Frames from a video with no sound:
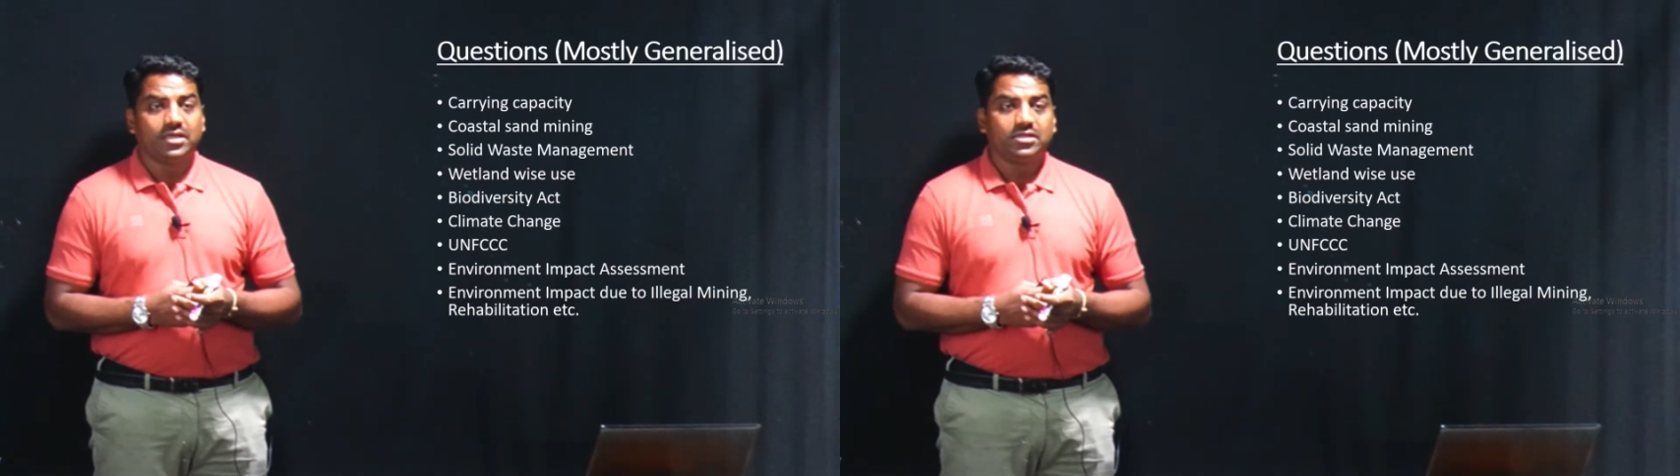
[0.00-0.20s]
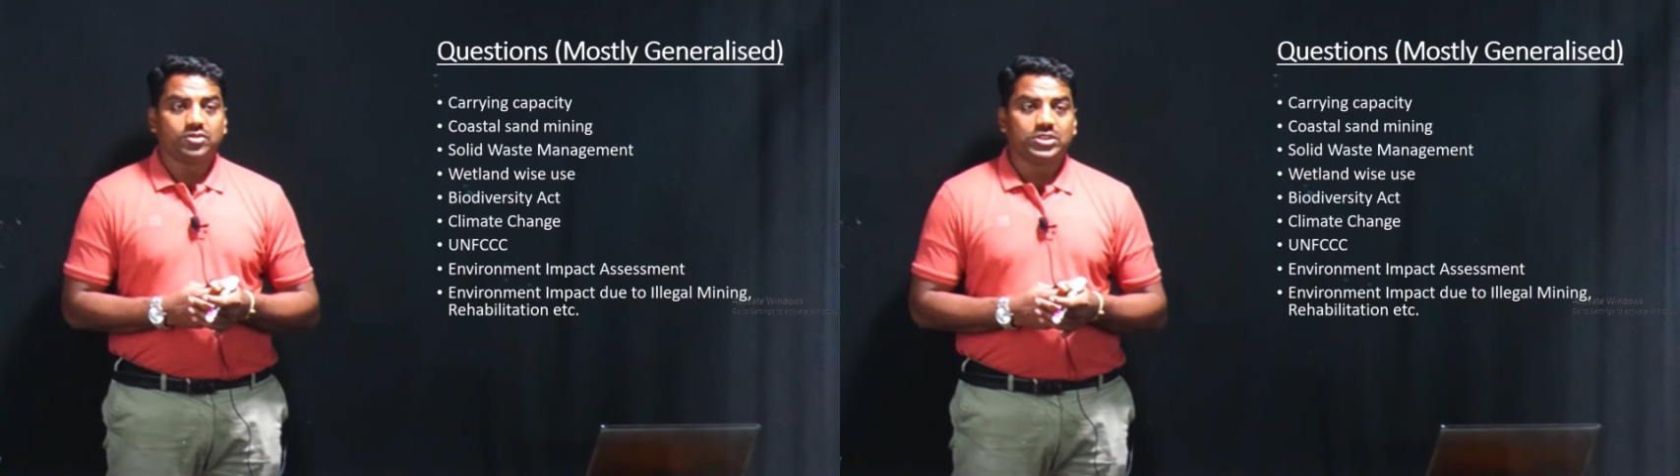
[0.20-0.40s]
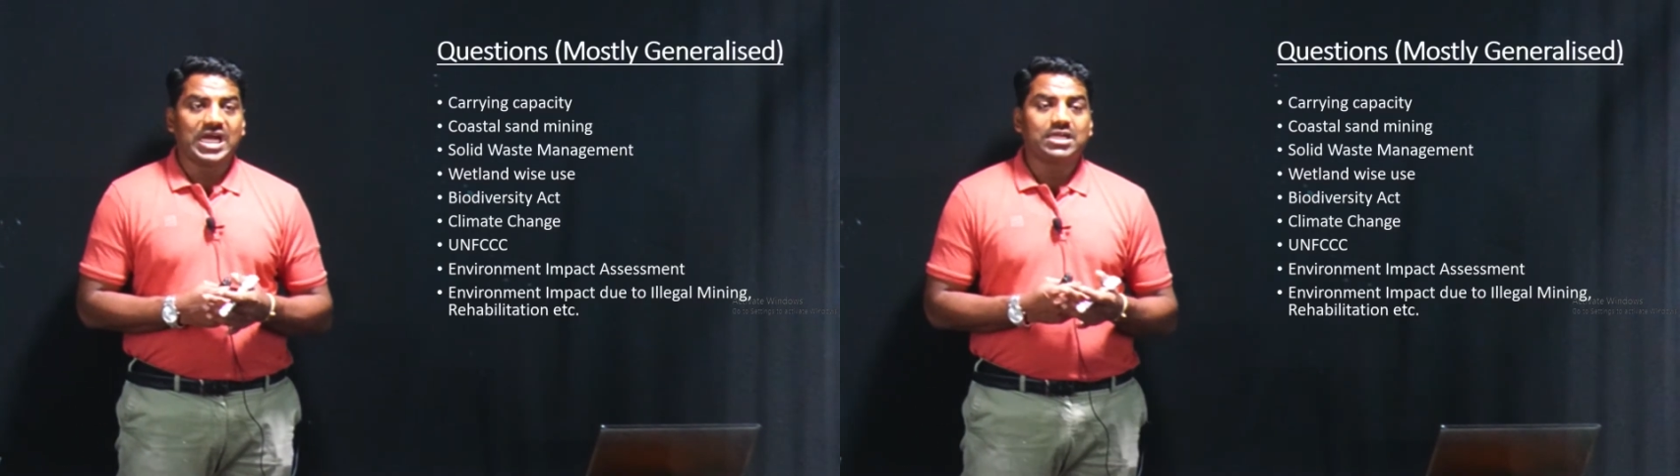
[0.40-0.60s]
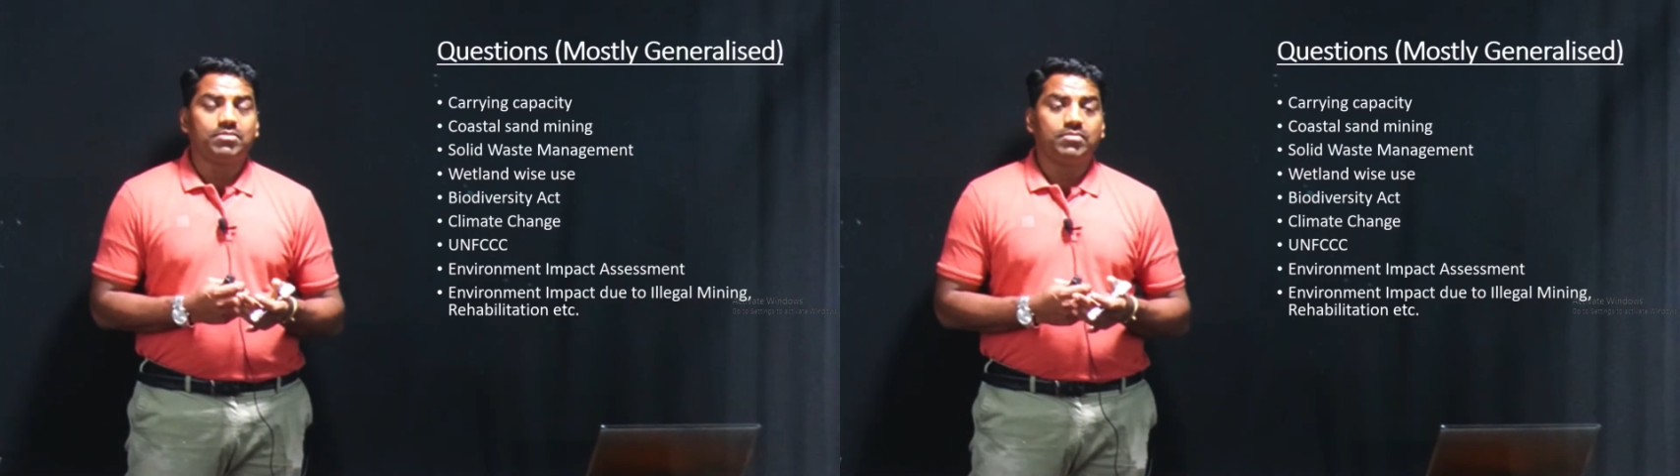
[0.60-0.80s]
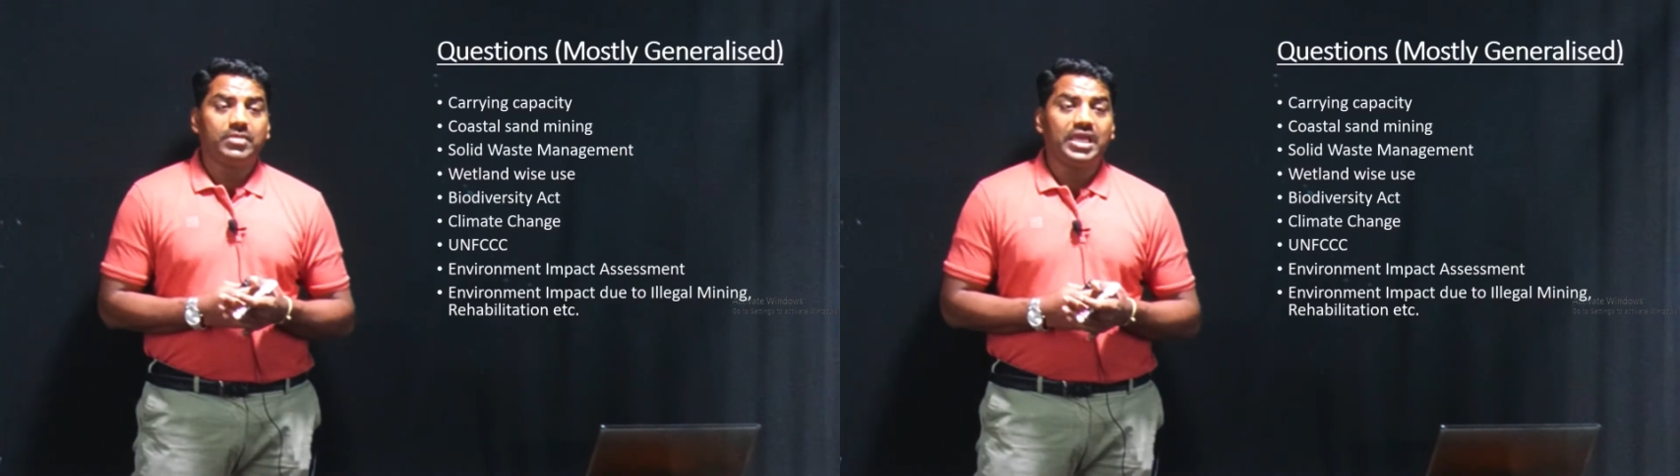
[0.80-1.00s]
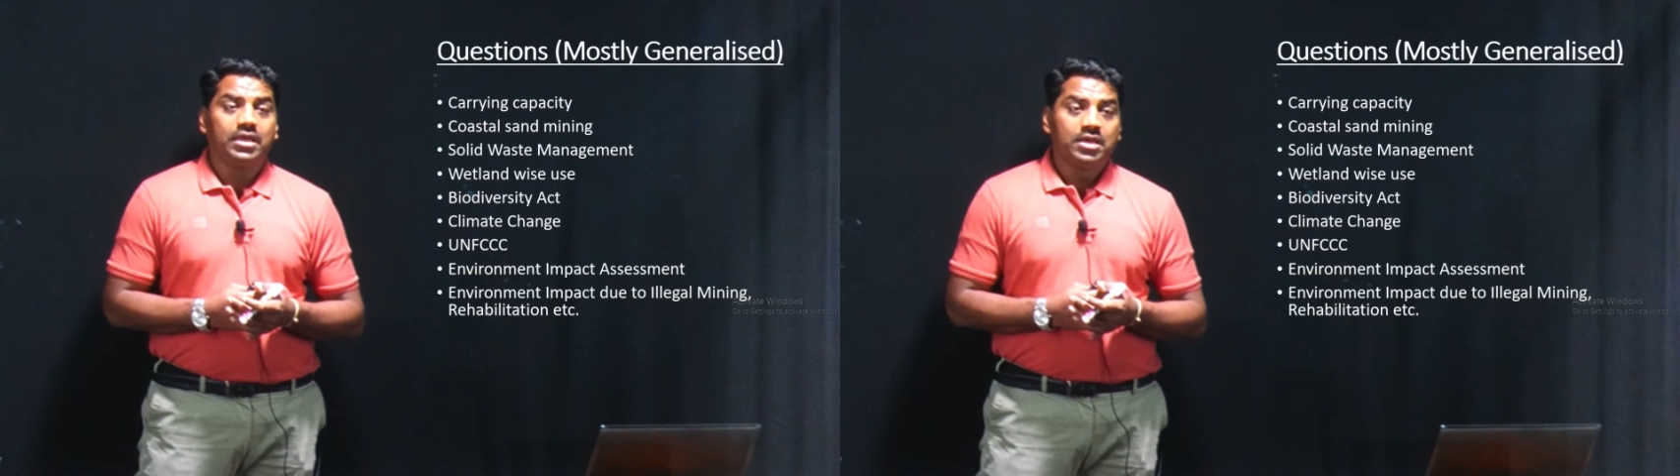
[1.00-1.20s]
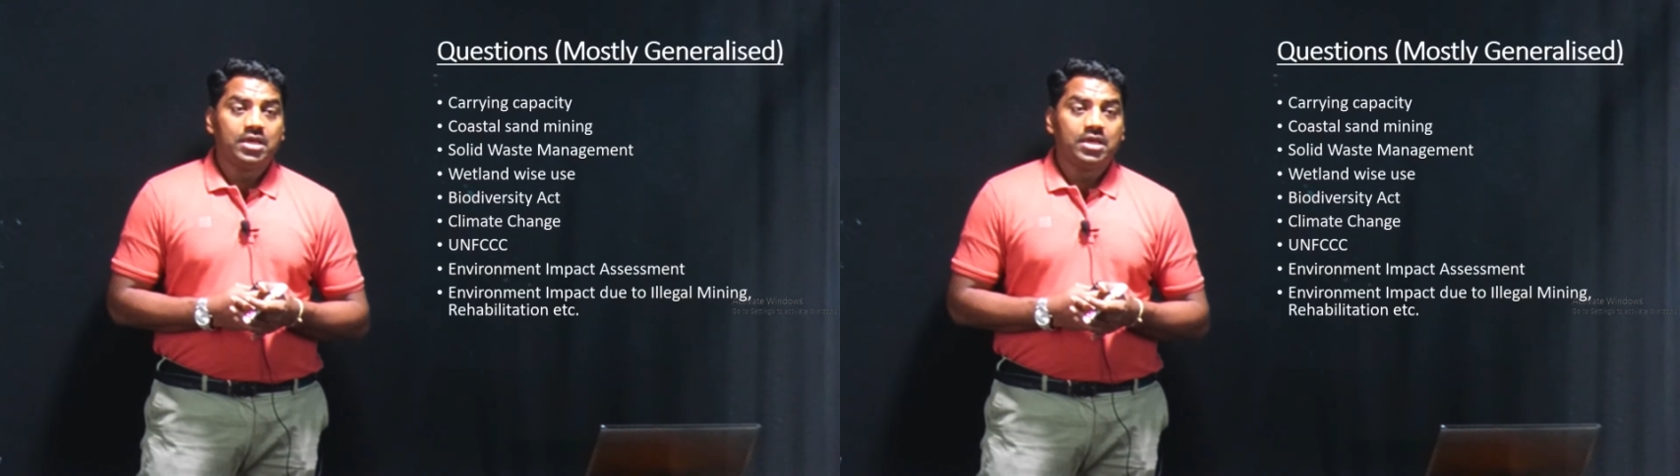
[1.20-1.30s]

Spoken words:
so that may